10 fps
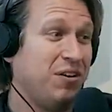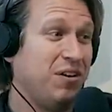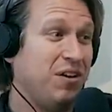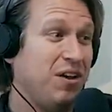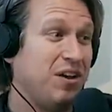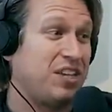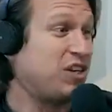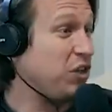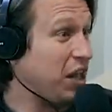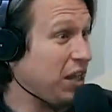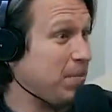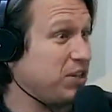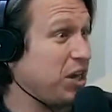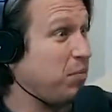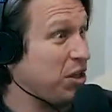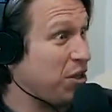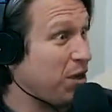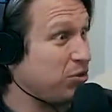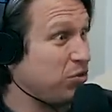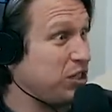It's actually a lemon Skittle, but you thought
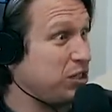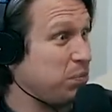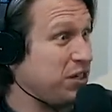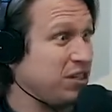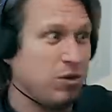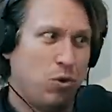it was Reese's Pieces.